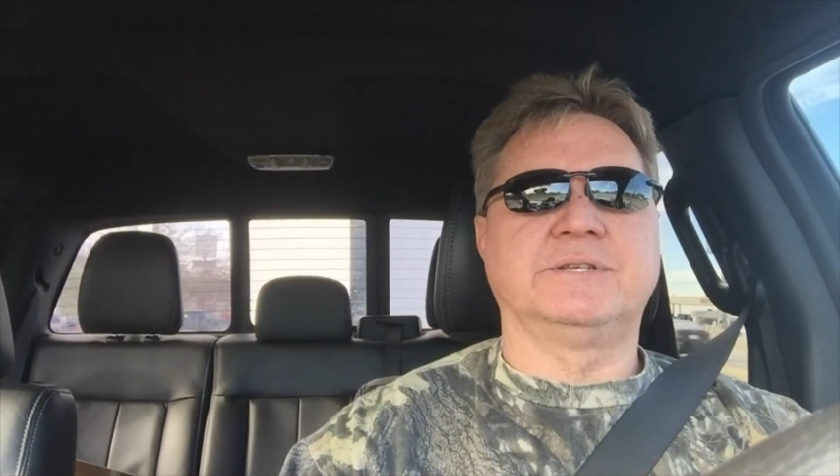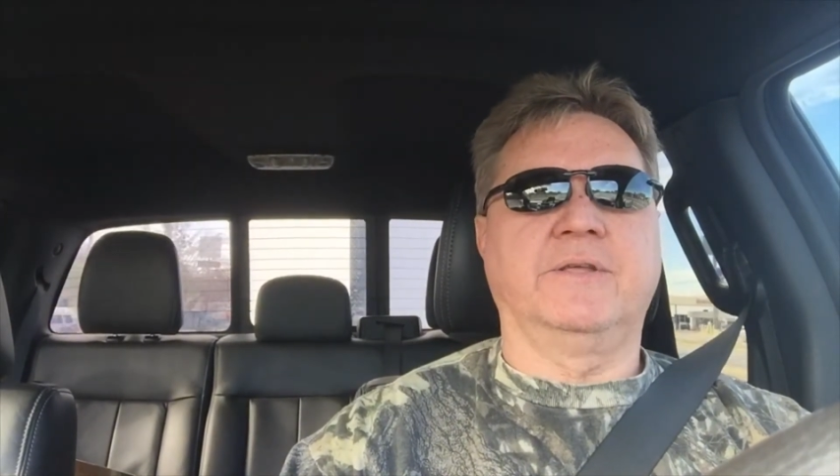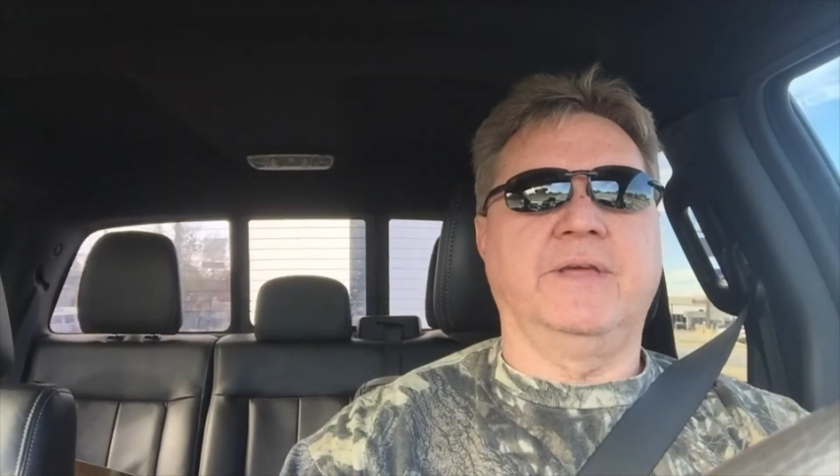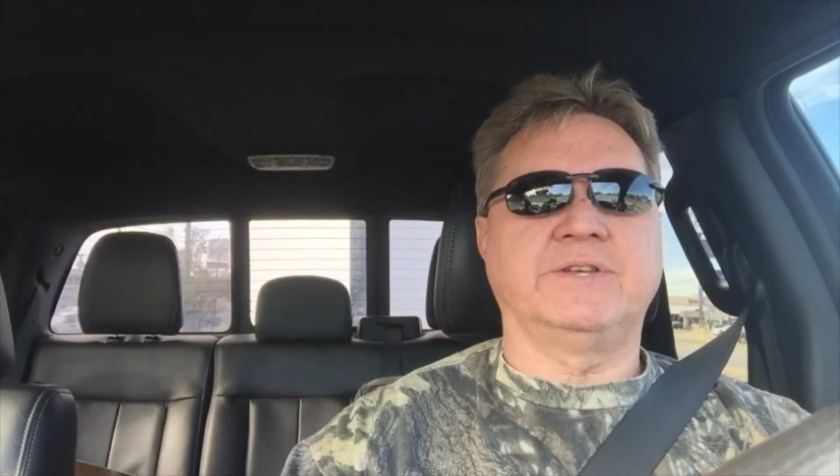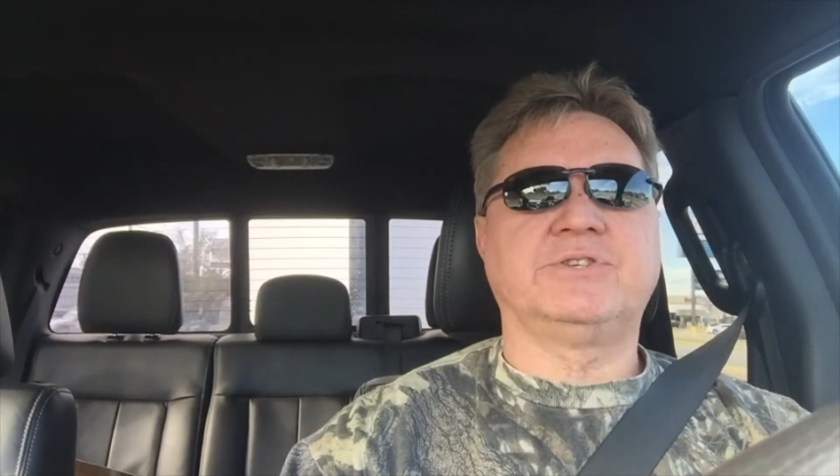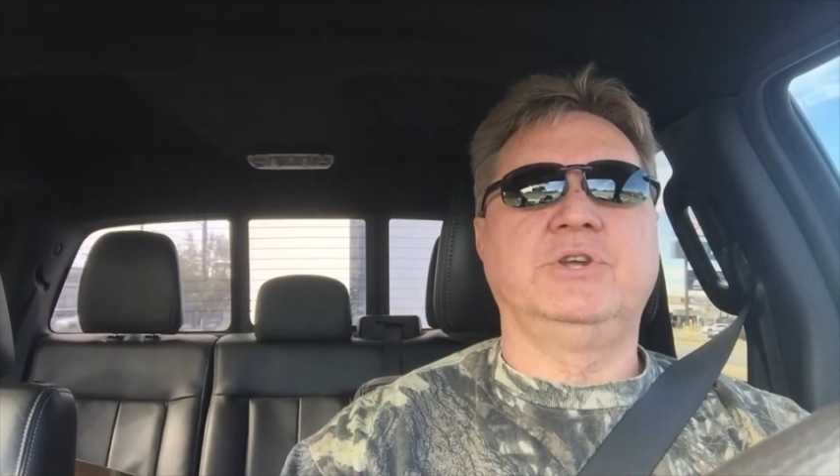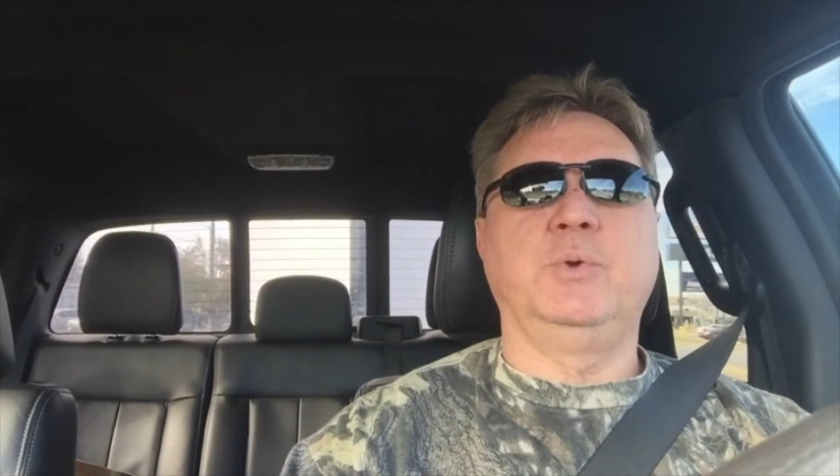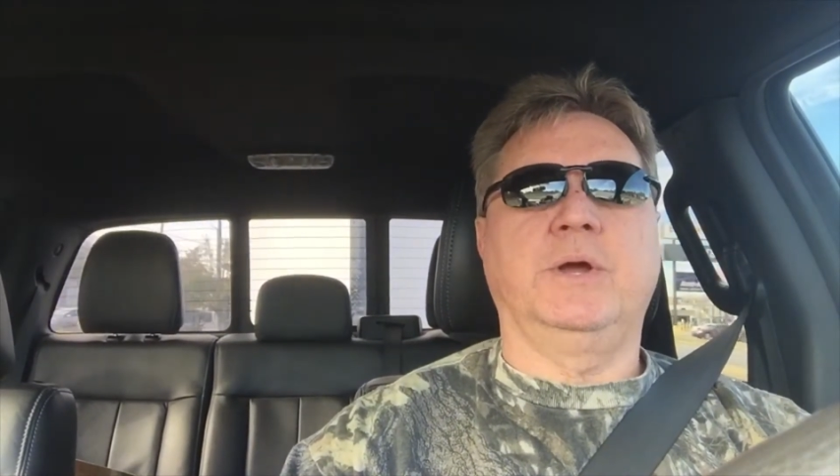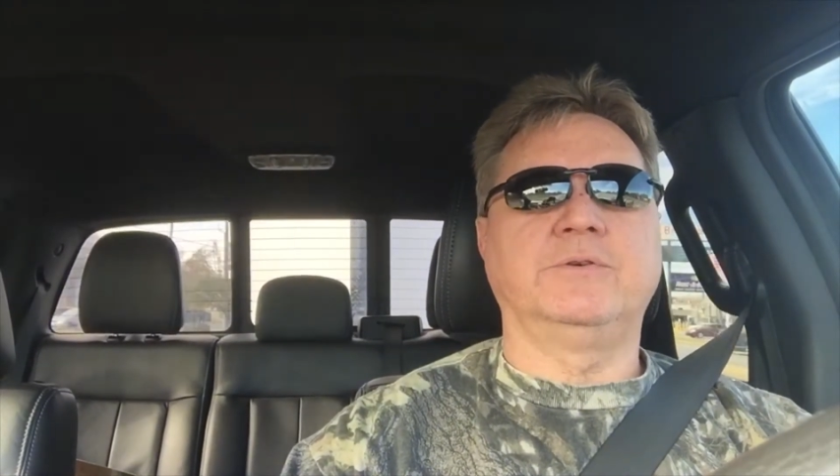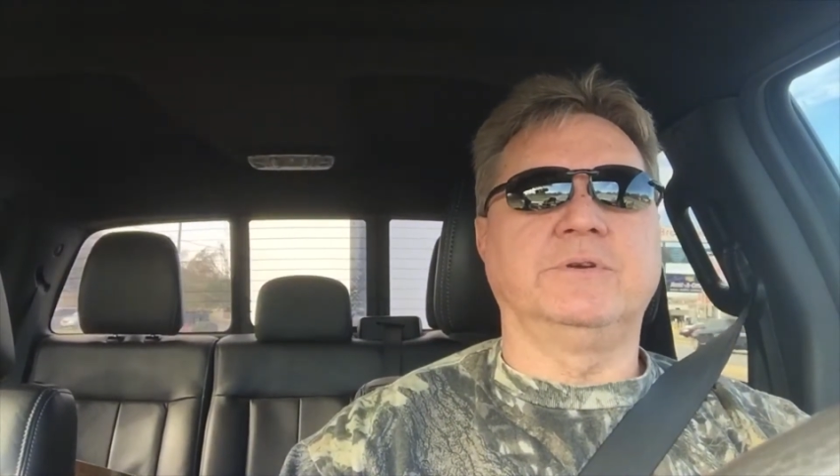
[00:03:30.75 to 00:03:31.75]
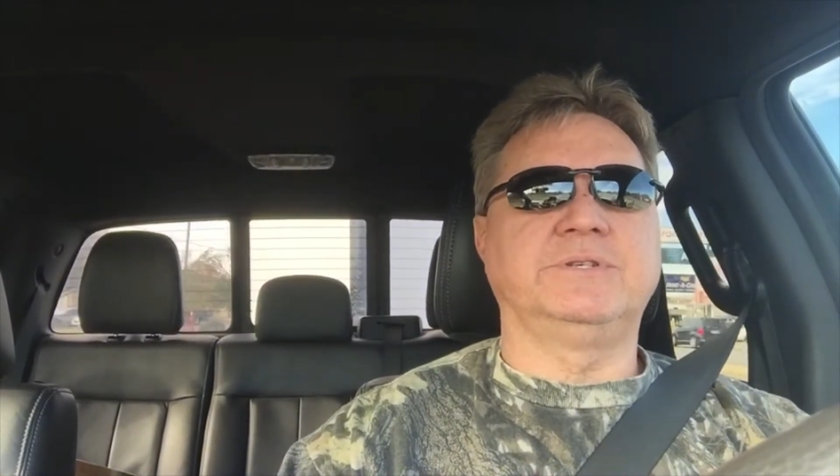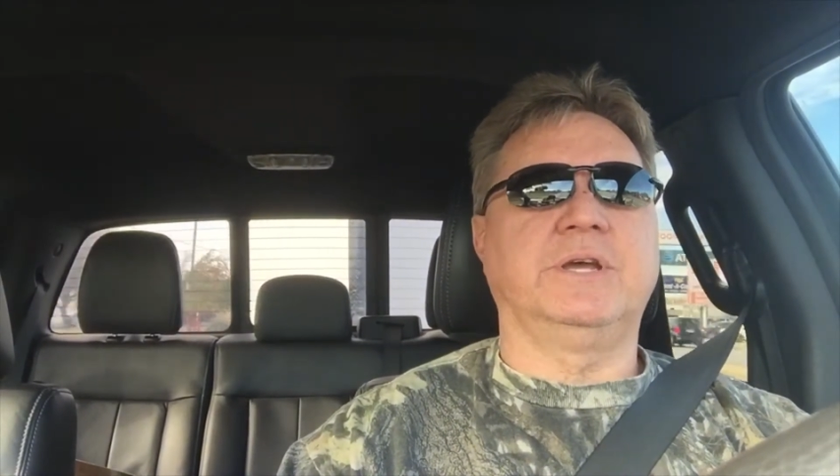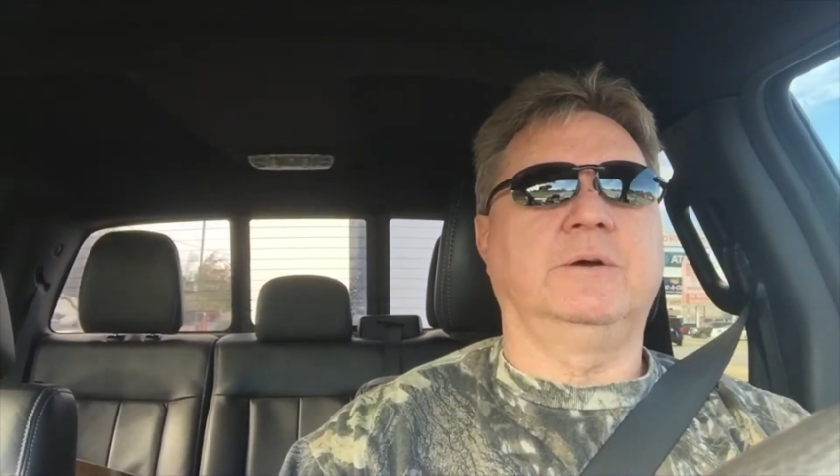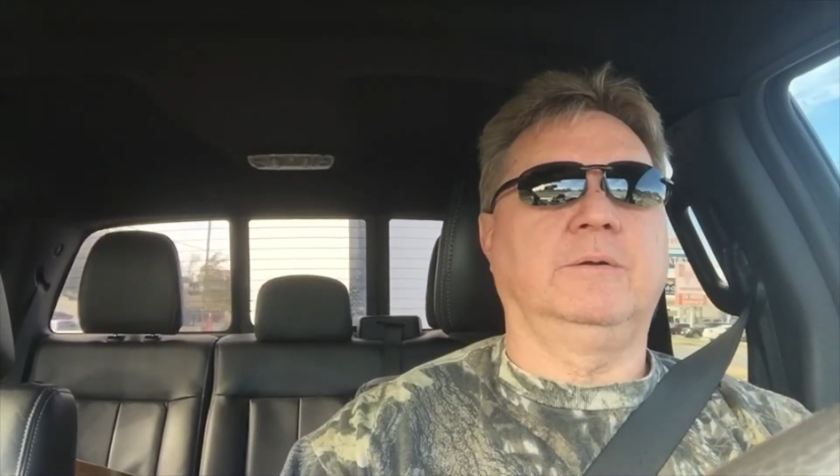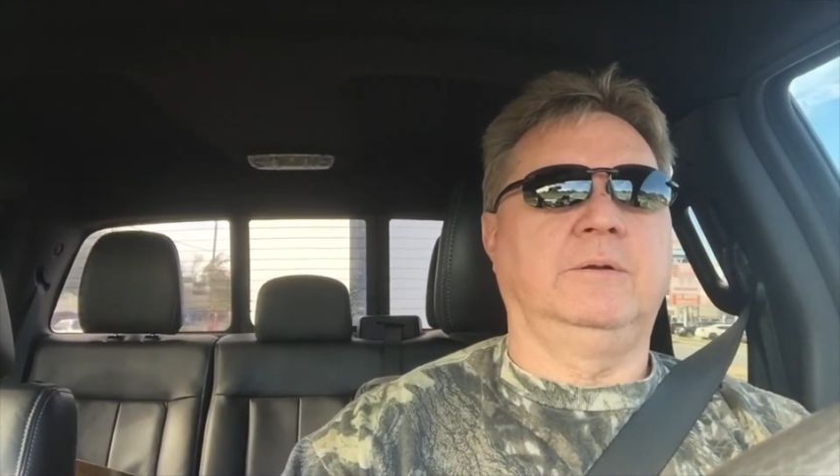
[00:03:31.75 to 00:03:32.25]
so that's 200
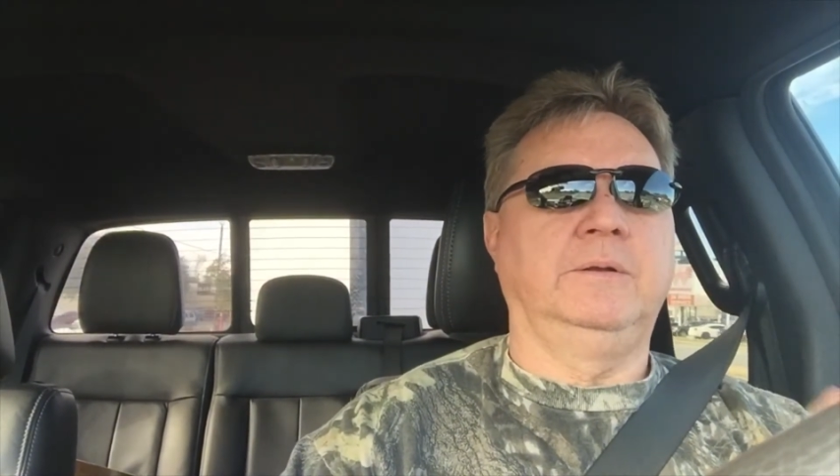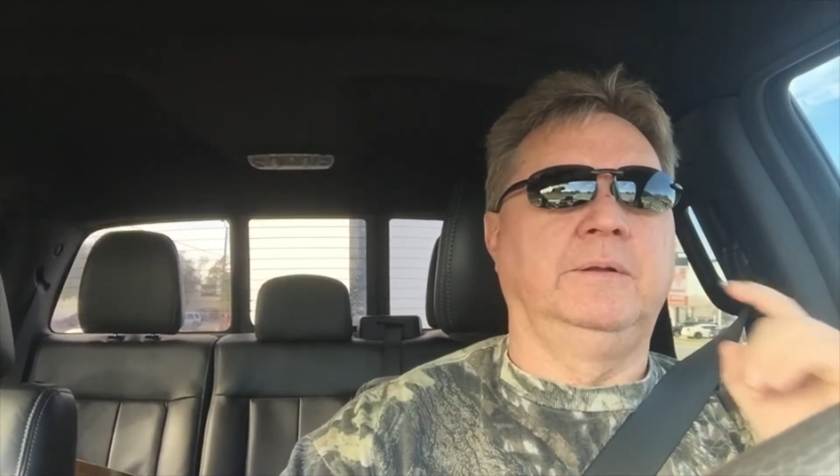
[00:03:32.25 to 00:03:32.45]
total,